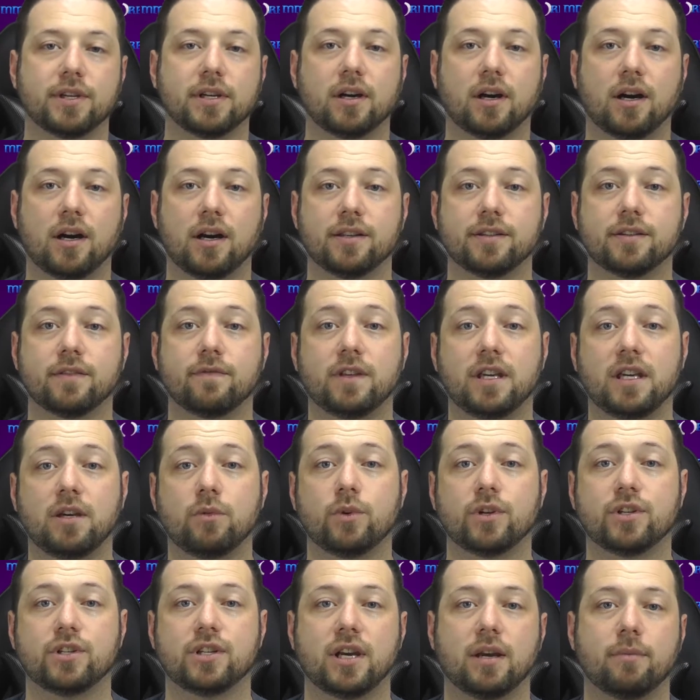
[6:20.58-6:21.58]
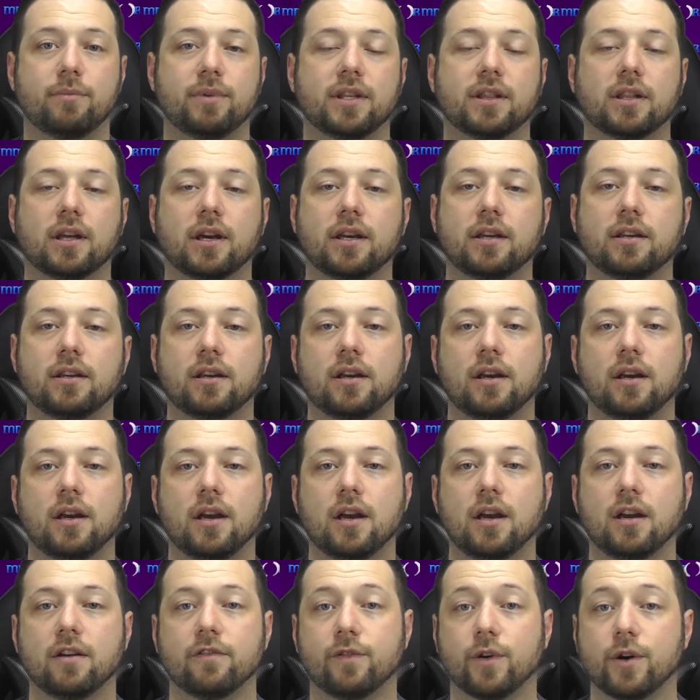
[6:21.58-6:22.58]
and cons of the Ewin Champion line.
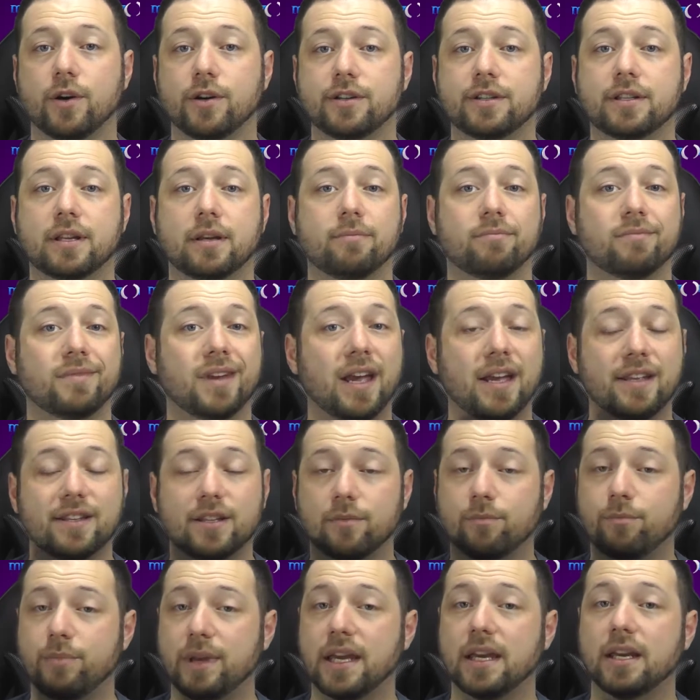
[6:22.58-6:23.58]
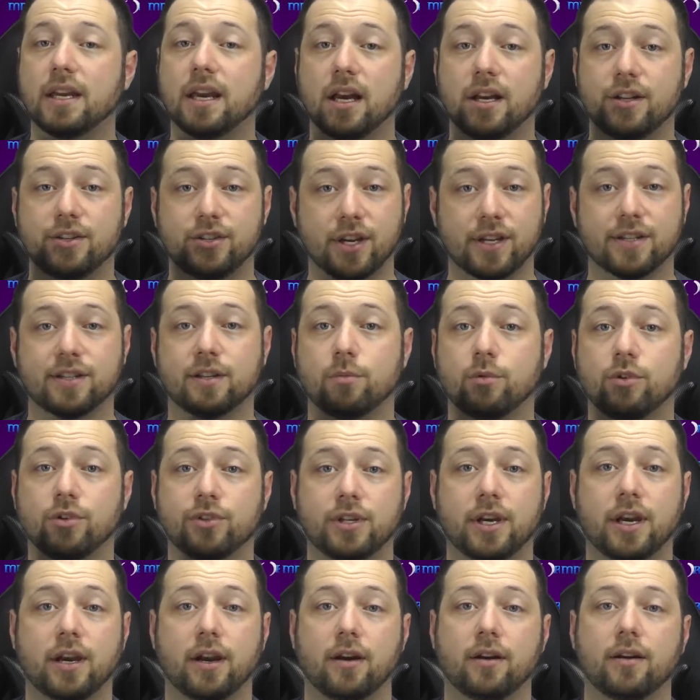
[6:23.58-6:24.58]
First, it's a big adjustable
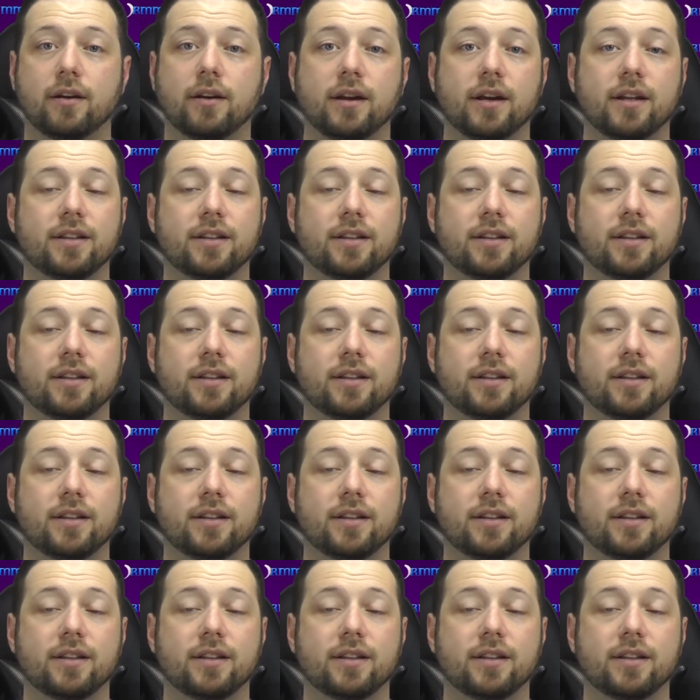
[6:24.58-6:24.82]
chair.